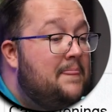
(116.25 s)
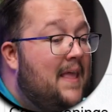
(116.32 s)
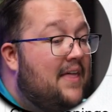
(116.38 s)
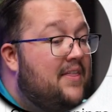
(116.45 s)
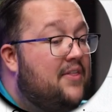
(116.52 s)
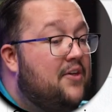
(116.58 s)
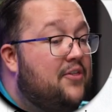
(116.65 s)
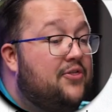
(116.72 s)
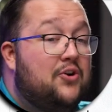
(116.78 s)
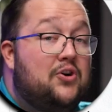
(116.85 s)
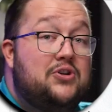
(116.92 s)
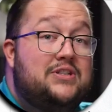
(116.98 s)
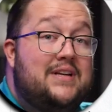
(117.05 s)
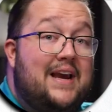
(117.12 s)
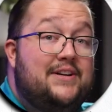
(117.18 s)
And then the
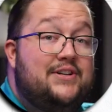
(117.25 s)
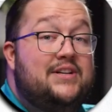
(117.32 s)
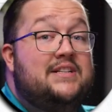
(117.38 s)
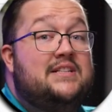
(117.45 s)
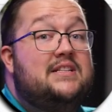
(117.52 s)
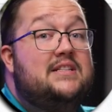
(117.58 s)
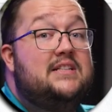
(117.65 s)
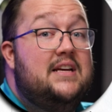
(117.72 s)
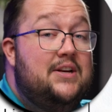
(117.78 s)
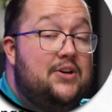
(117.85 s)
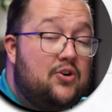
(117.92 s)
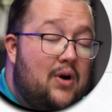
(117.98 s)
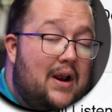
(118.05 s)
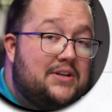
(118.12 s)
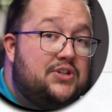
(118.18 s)
third stage is
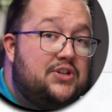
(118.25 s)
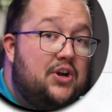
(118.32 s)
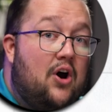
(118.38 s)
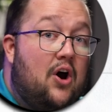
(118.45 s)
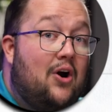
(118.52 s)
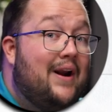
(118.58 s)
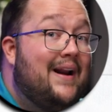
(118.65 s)
senior SDR.